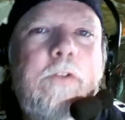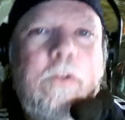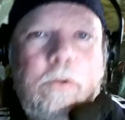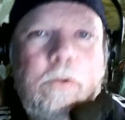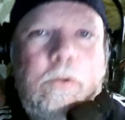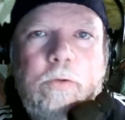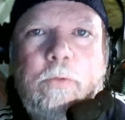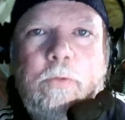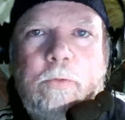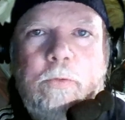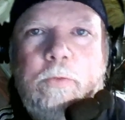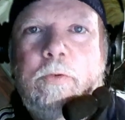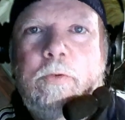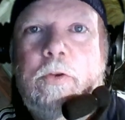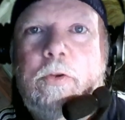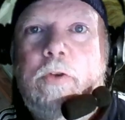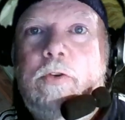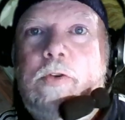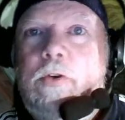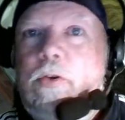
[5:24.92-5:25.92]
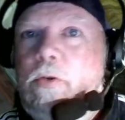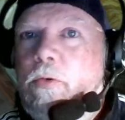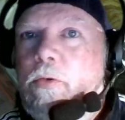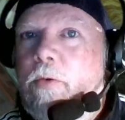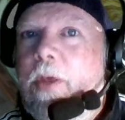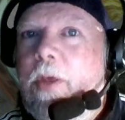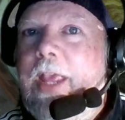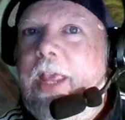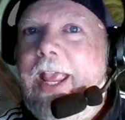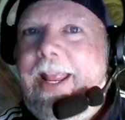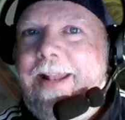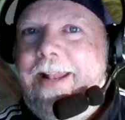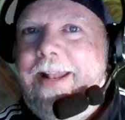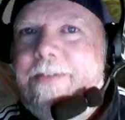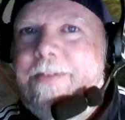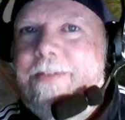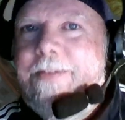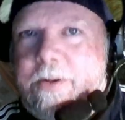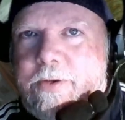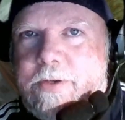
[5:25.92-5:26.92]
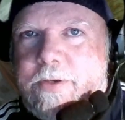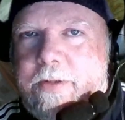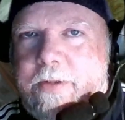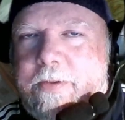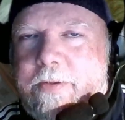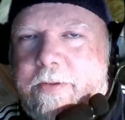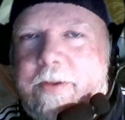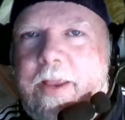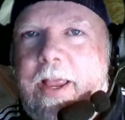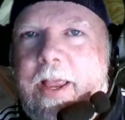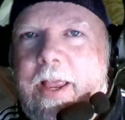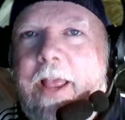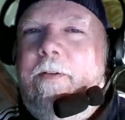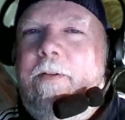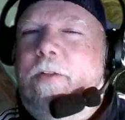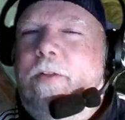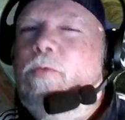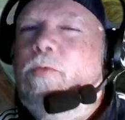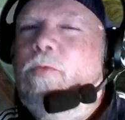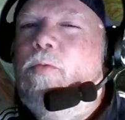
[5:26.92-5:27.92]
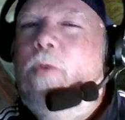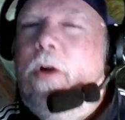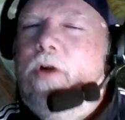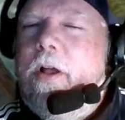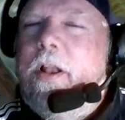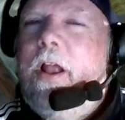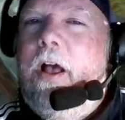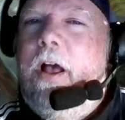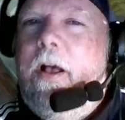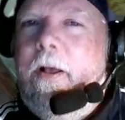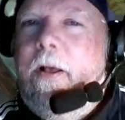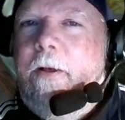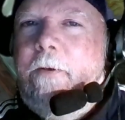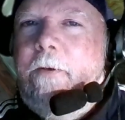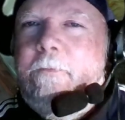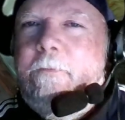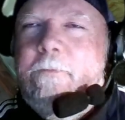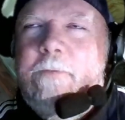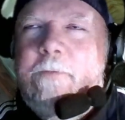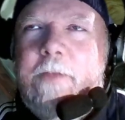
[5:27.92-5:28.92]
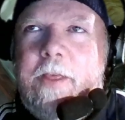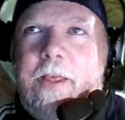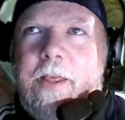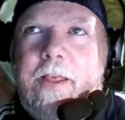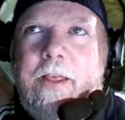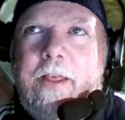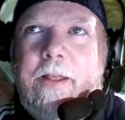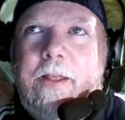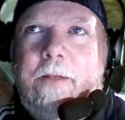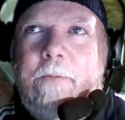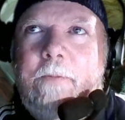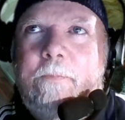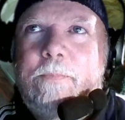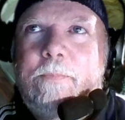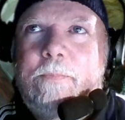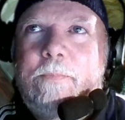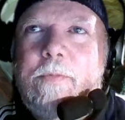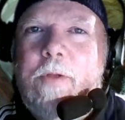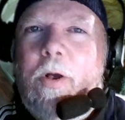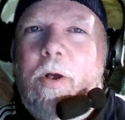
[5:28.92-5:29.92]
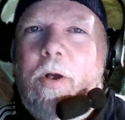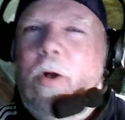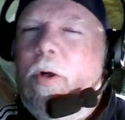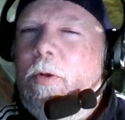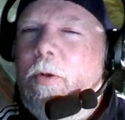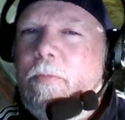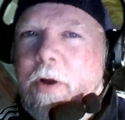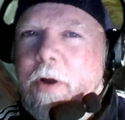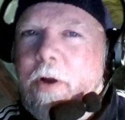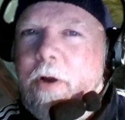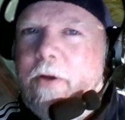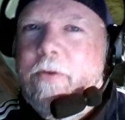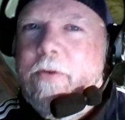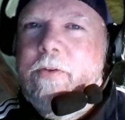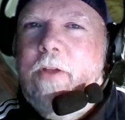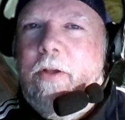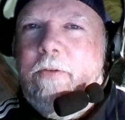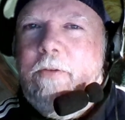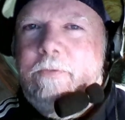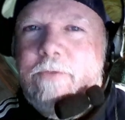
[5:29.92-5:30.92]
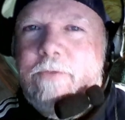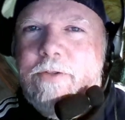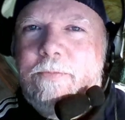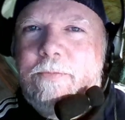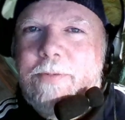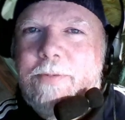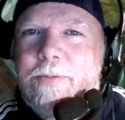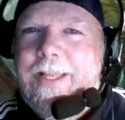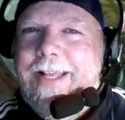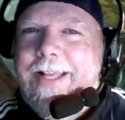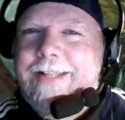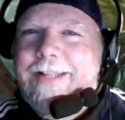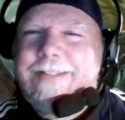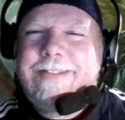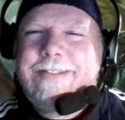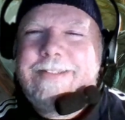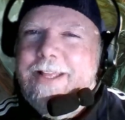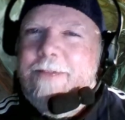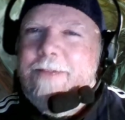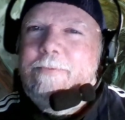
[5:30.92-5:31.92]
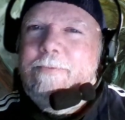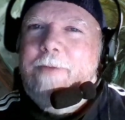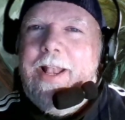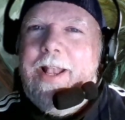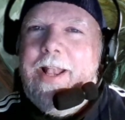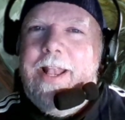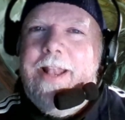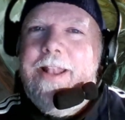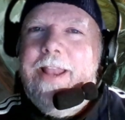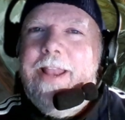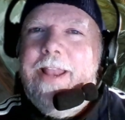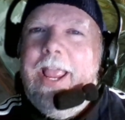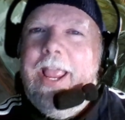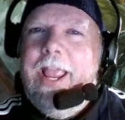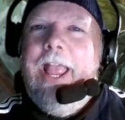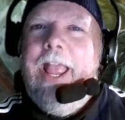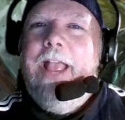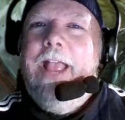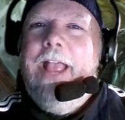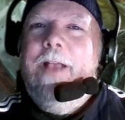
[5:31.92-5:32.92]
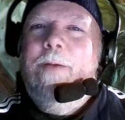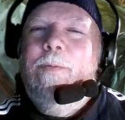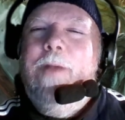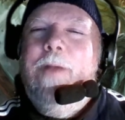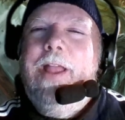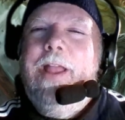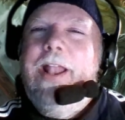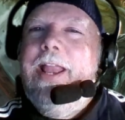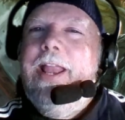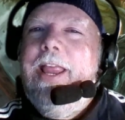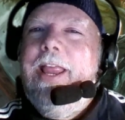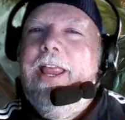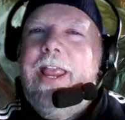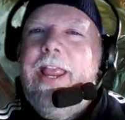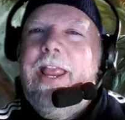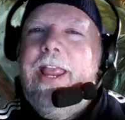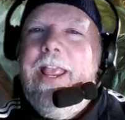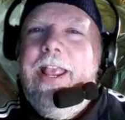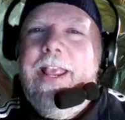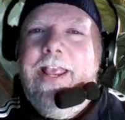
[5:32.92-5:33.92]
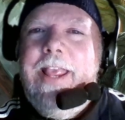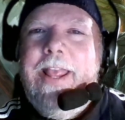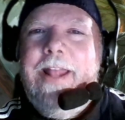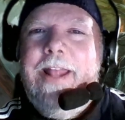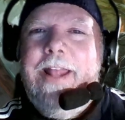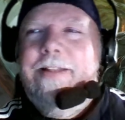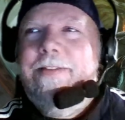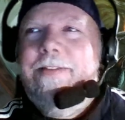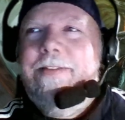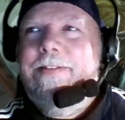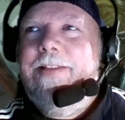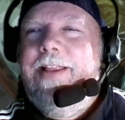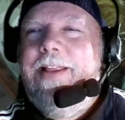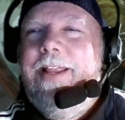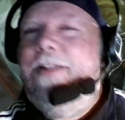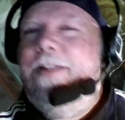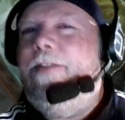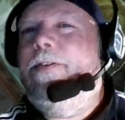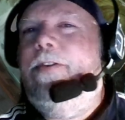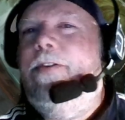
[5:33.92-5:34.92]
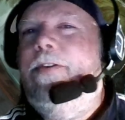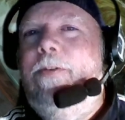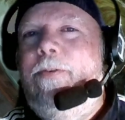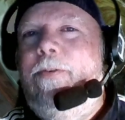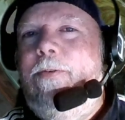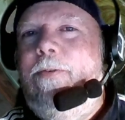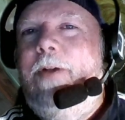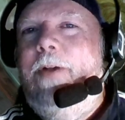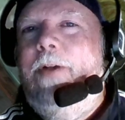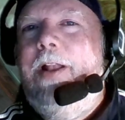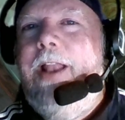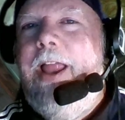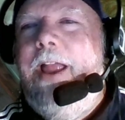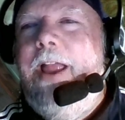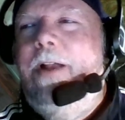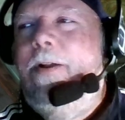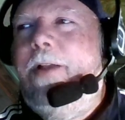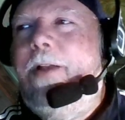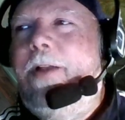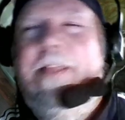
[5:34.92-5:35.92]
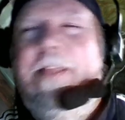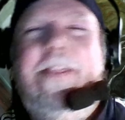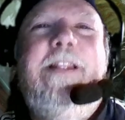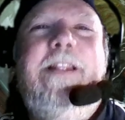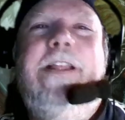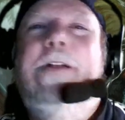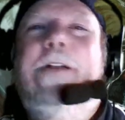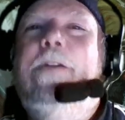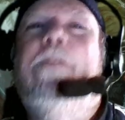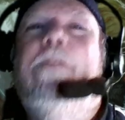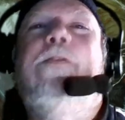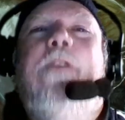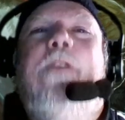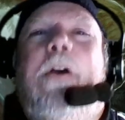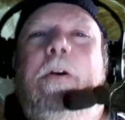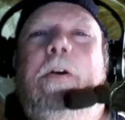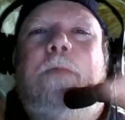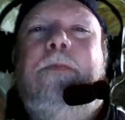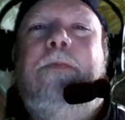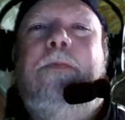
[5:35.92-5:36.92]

ooze to gain sentience. That's one of the hallmarks of Juiblex, is that when when he gets into an area, then there's a